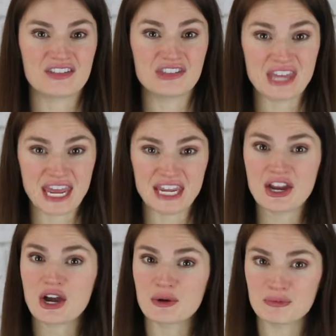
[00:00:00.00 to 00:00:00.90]
They
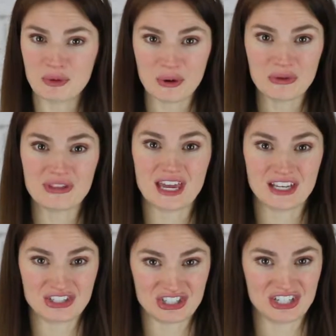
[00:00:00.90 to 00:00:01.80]
are both
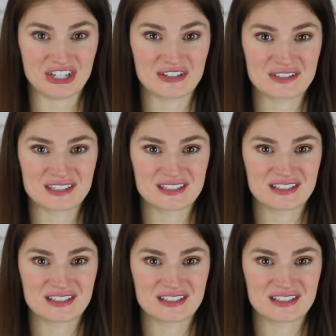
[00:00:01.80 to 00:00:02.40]
engineers.